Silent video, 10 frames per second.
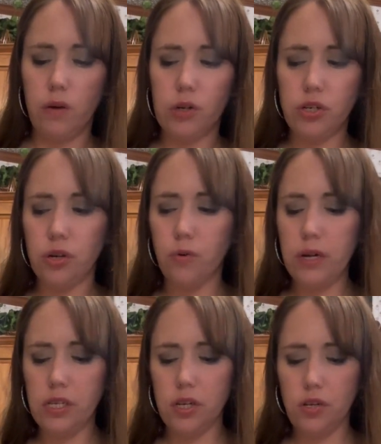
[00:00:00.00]
What you're
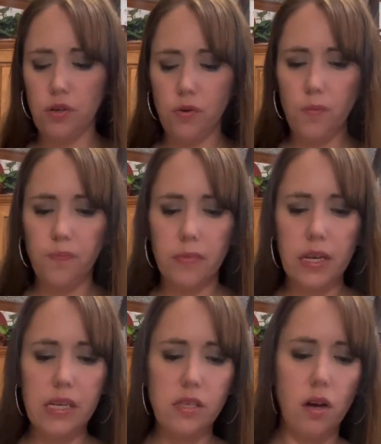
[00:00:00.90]
going to do
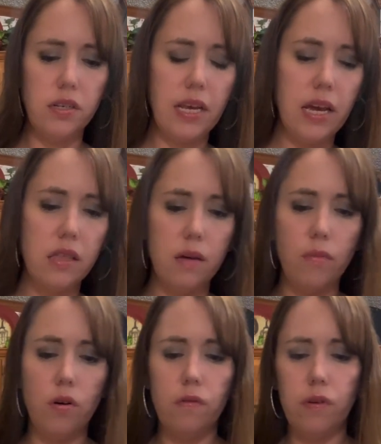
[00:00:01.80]
is saute them
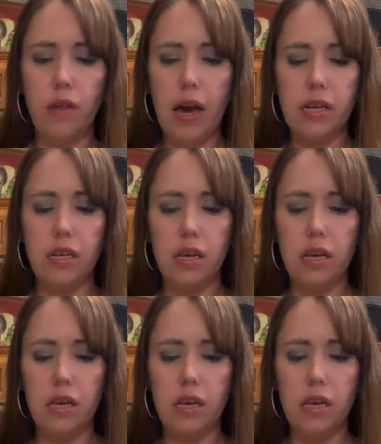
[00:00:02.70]
over that